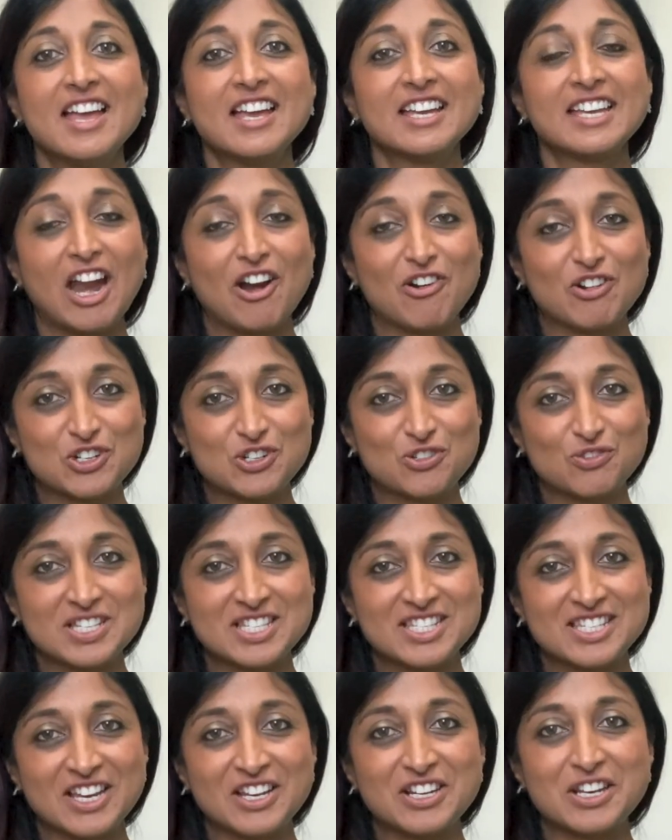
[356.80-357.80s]

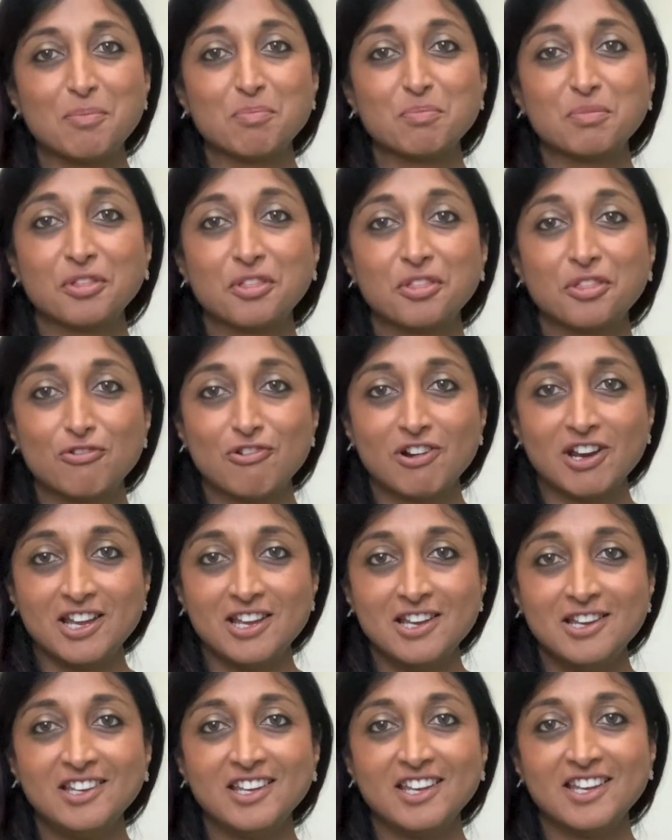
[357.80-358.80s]
Characteristic number
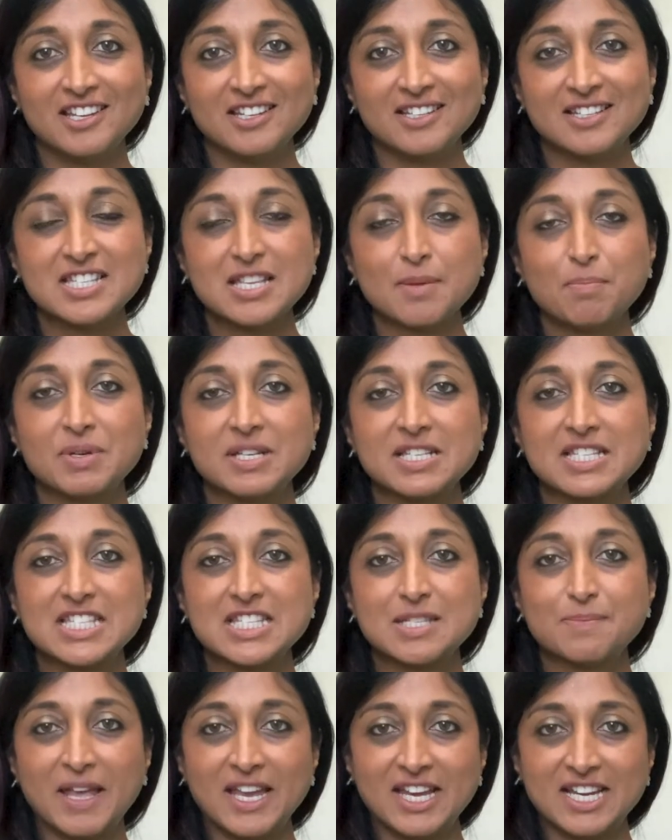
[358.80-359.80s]
3 is
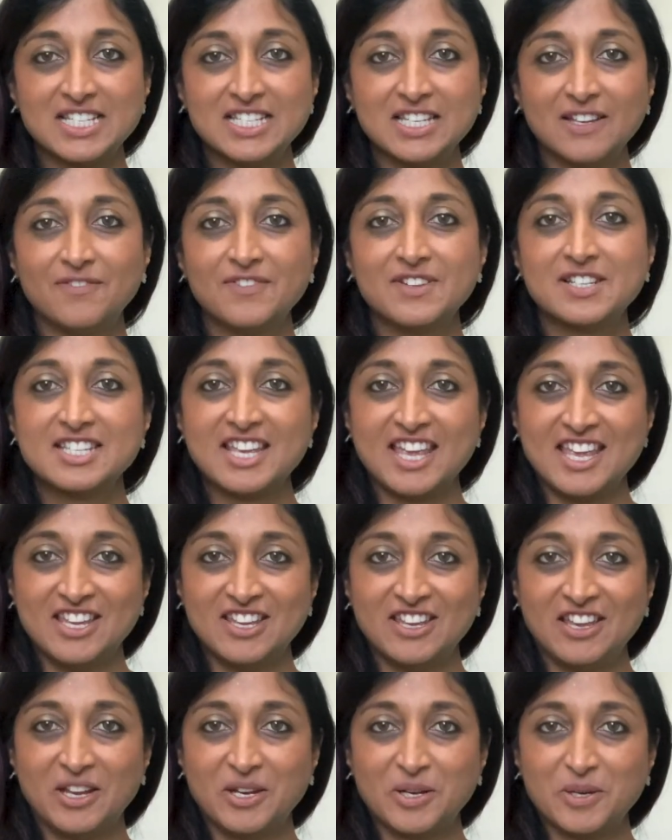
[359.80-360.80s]
perspective
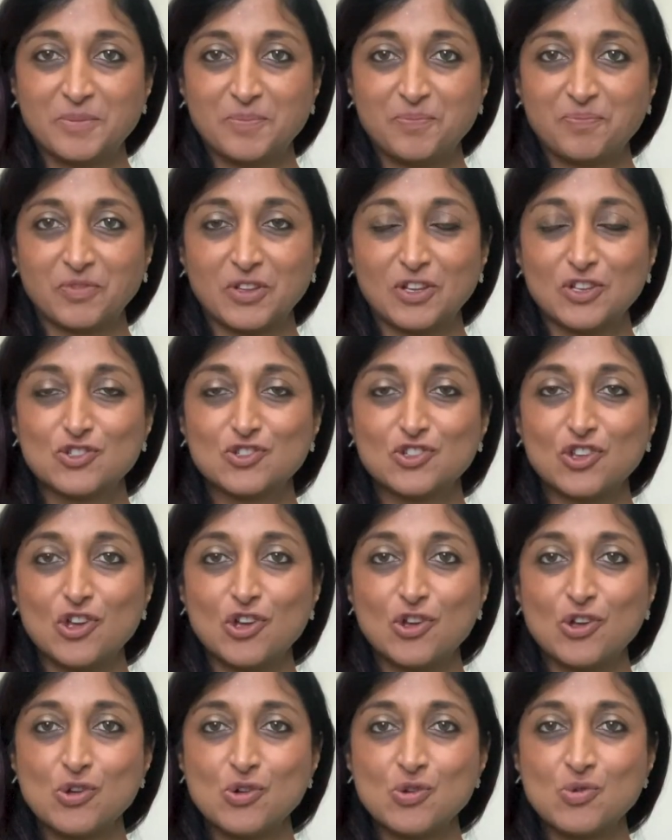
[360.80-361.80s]
taking.
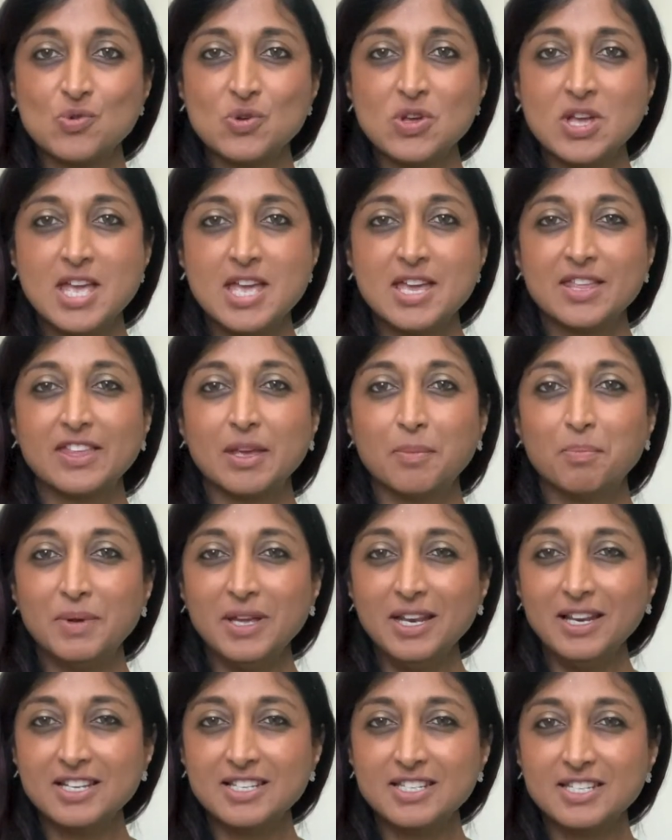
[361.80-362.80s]
So the
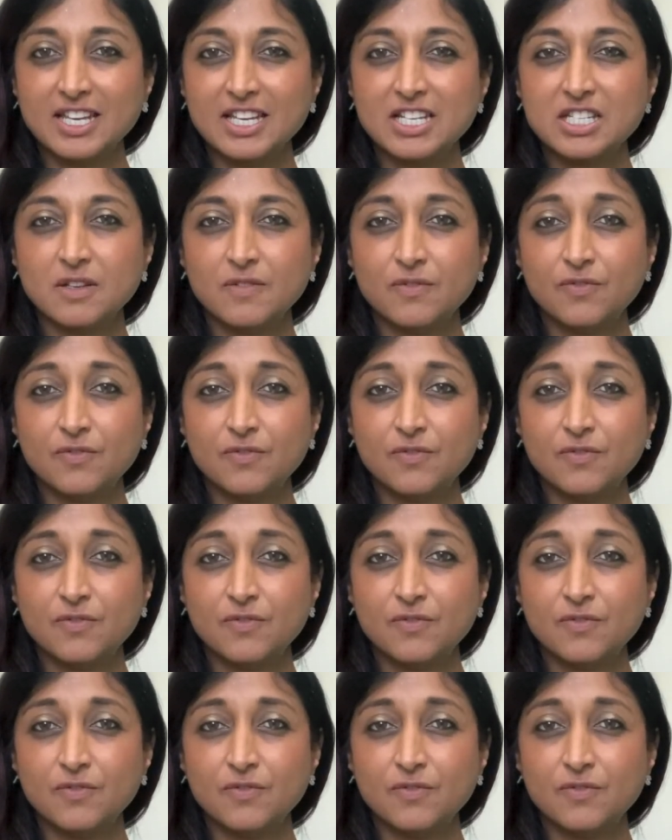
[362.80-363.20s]
ability to